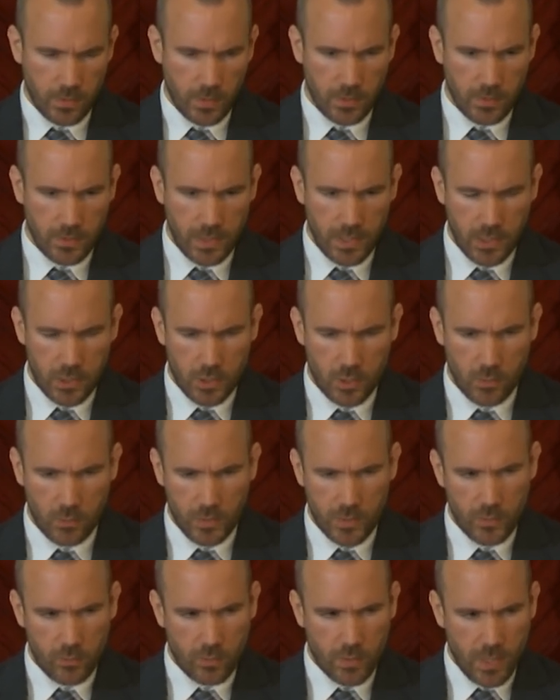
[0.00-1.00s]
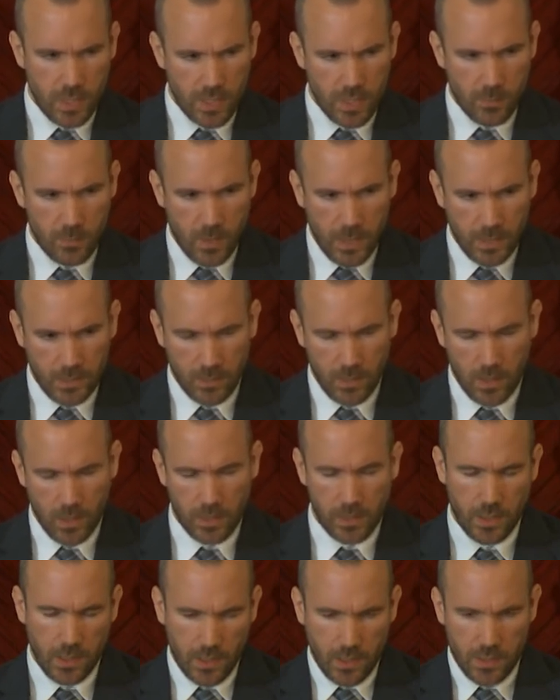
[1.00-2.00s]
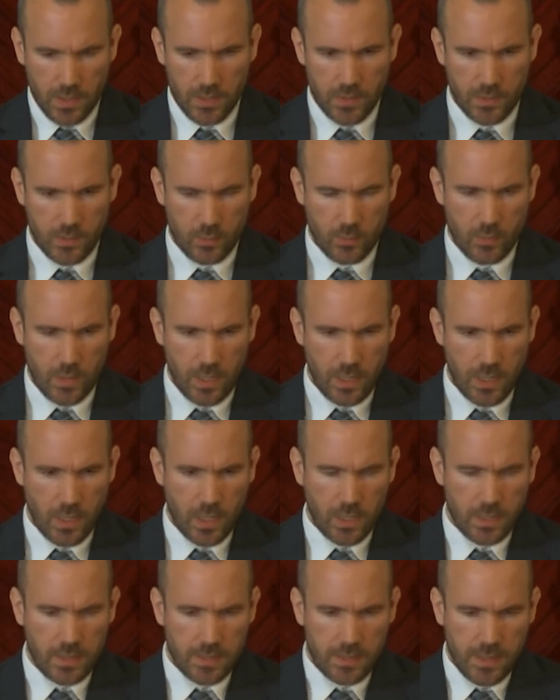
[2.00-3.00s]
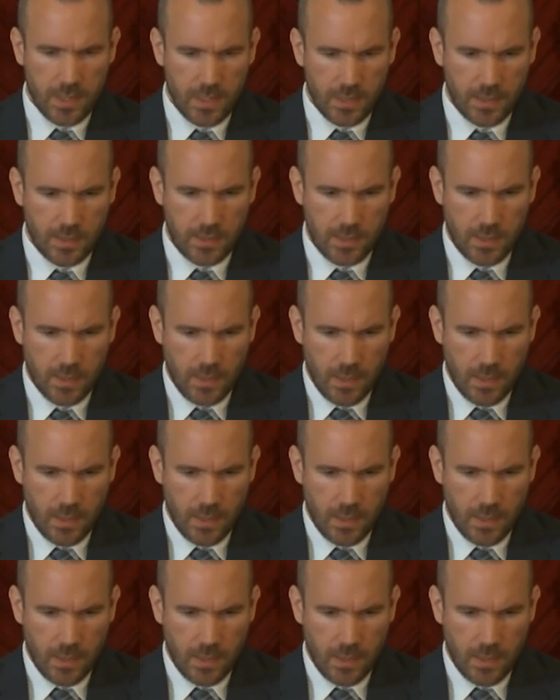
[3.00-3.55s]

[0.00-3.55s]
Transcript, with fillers: nature was created by God as the great architect,